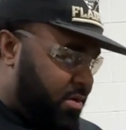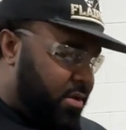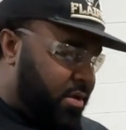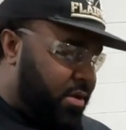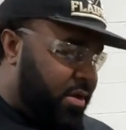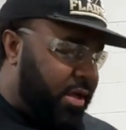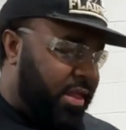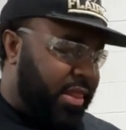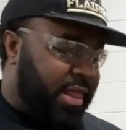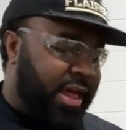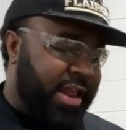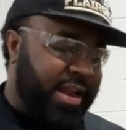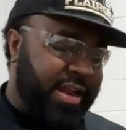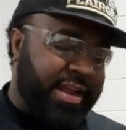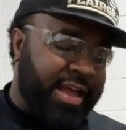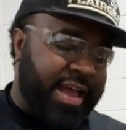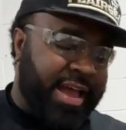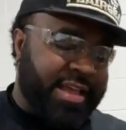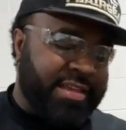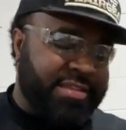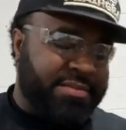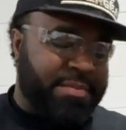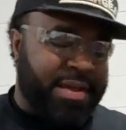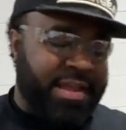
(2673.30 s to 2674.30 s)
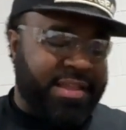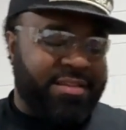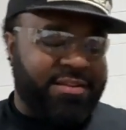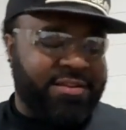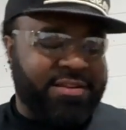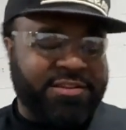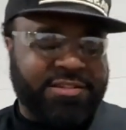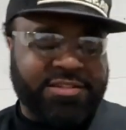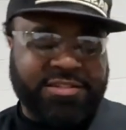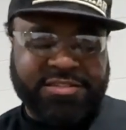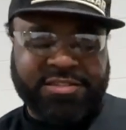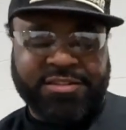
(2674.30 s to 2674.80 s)
A lot of guys make their
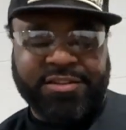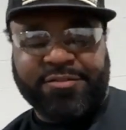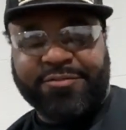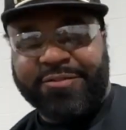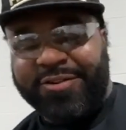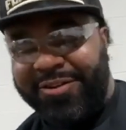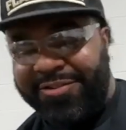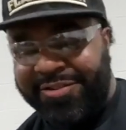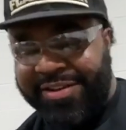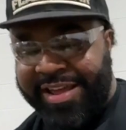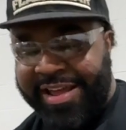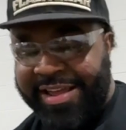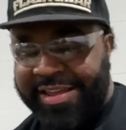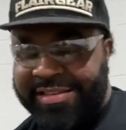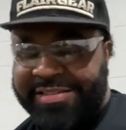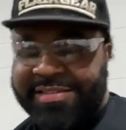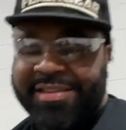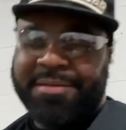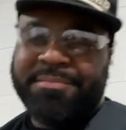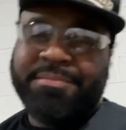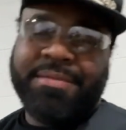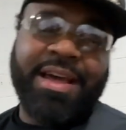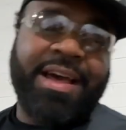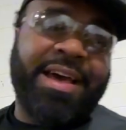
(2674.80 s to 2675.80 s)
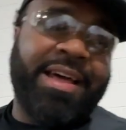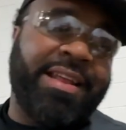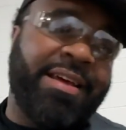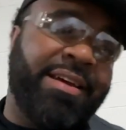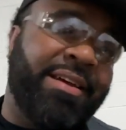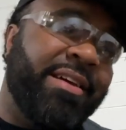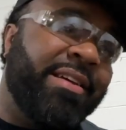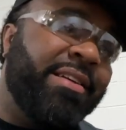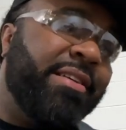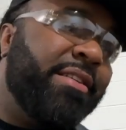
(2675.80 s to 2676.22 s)
engines look real nice. I'm not a